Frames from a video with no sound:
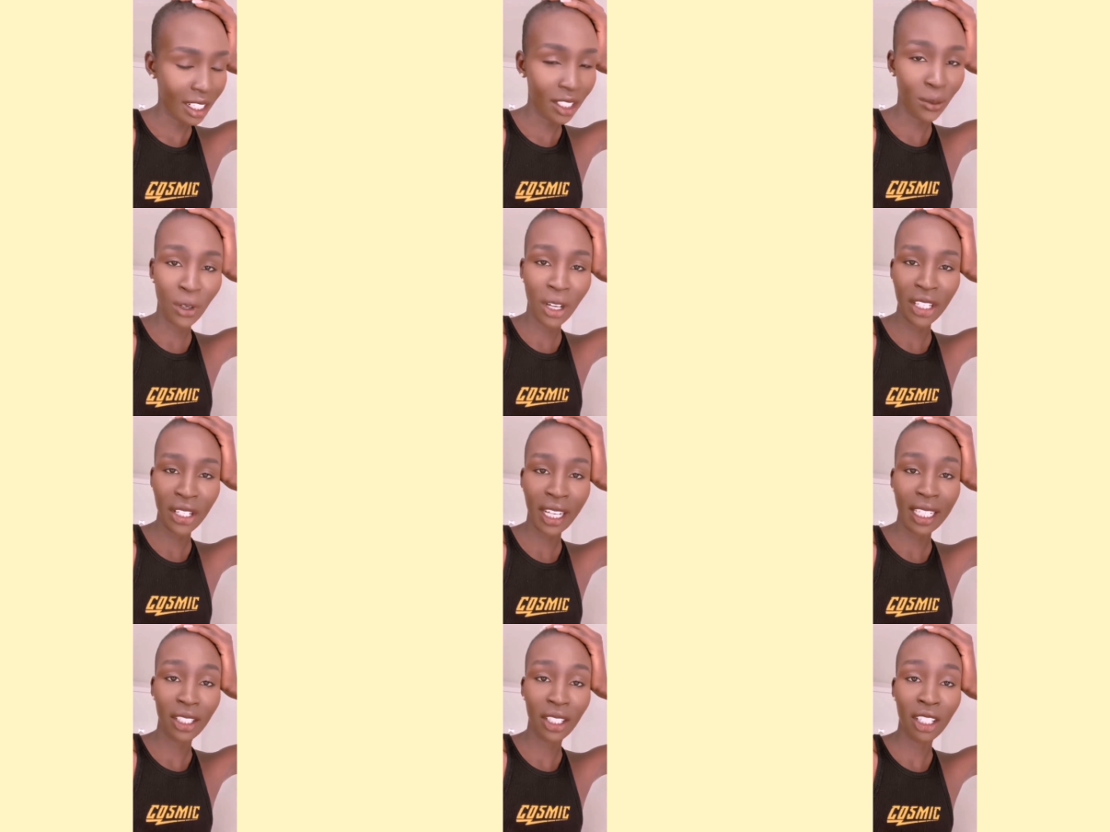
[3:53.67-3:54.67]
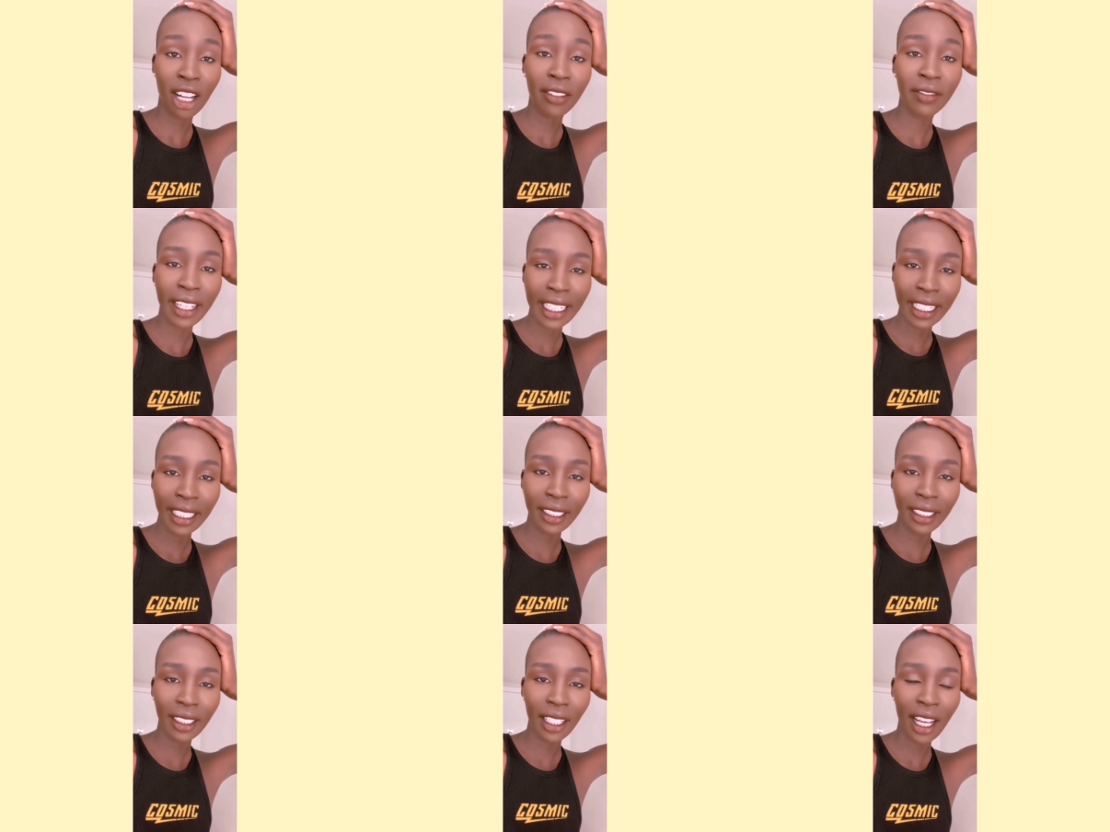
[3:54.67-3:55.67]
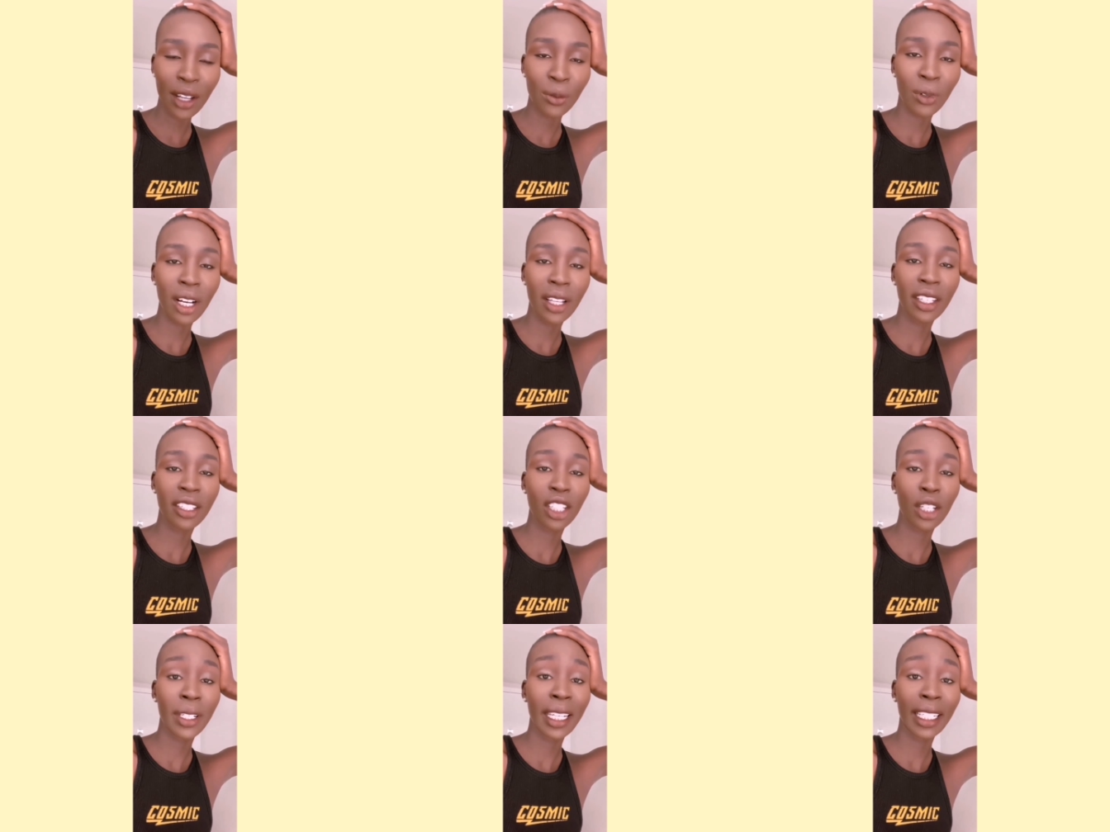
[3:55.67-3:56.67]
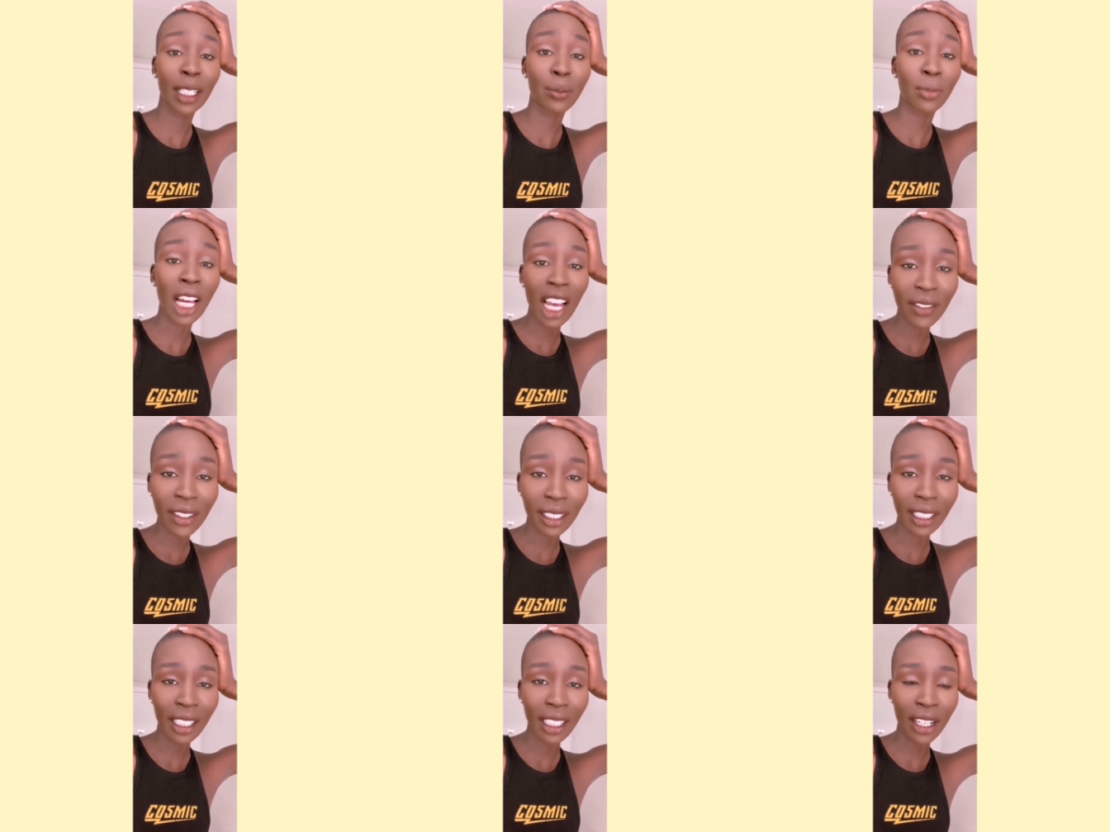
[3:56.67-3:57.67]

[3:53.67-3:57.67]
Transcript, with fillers: I just want you guys to stop fighting. I want this to be taken privately.